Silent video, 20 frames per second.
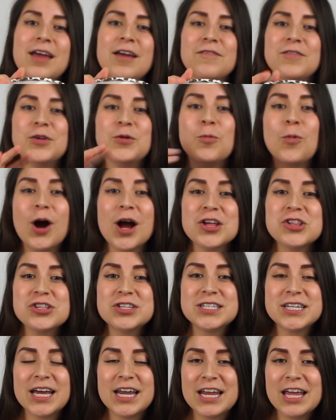If you
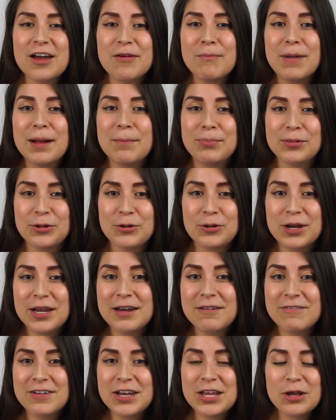watched any of my
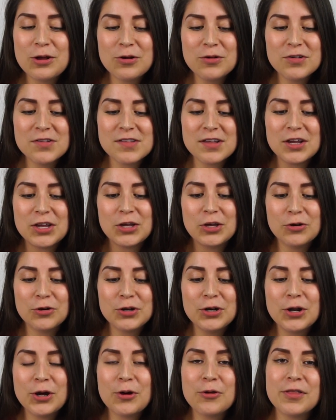bloating videos,
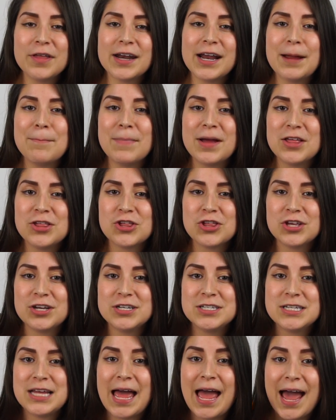you'll know that I
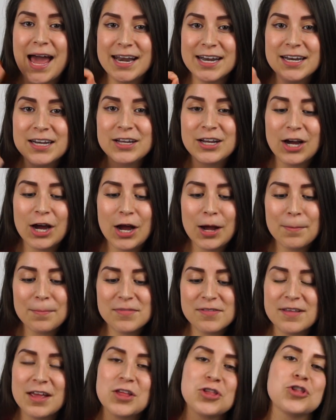mentioned added
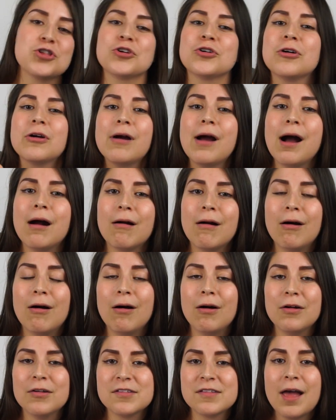gums and sugar
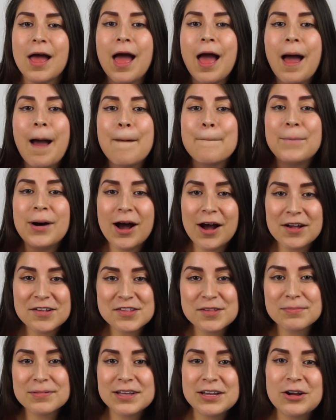alcohols
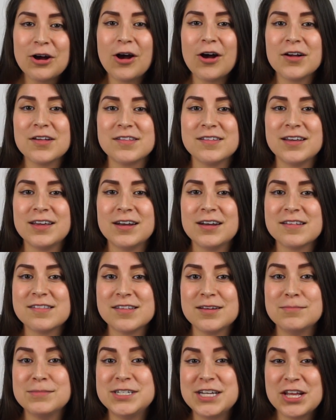possibly causing
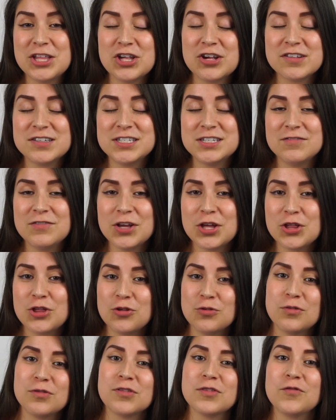some digestive
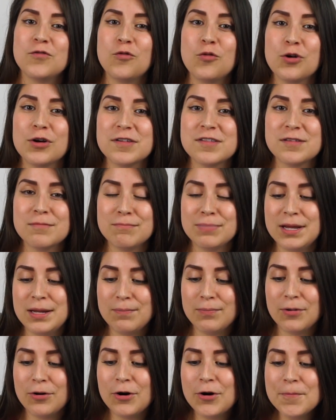issues for some
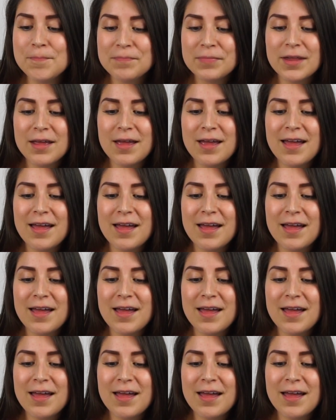people.